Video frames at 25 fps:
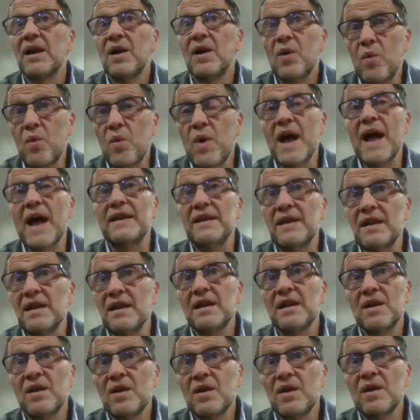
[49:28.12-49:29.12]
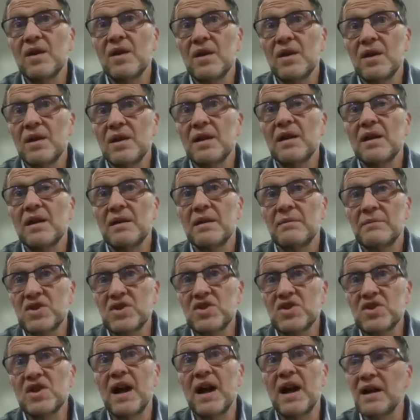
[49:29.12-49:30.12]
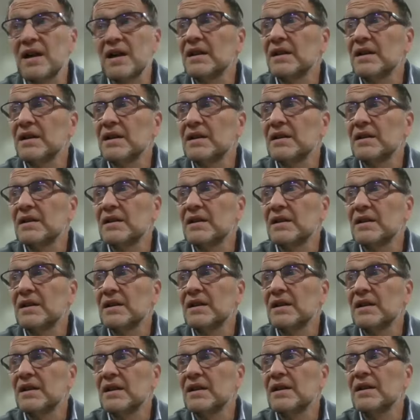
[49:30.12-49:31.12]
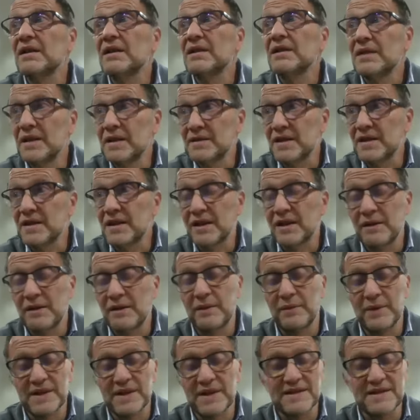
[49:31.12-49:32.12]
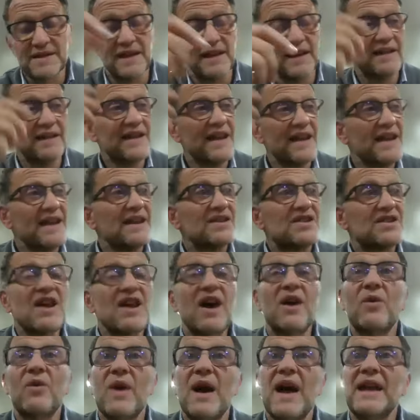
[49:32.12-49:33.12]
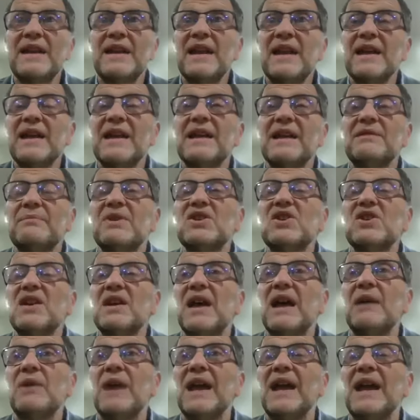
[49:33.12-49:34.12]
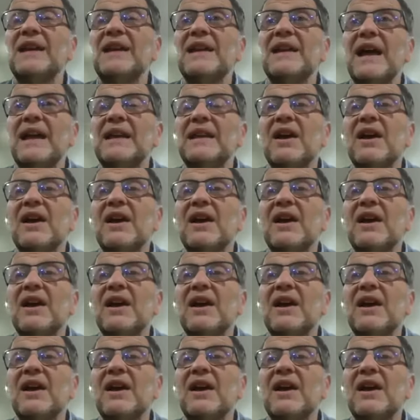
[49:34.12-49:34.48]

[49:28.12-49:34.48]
When Mashiach. He's going to come on Wednesday night. So when Eliyahu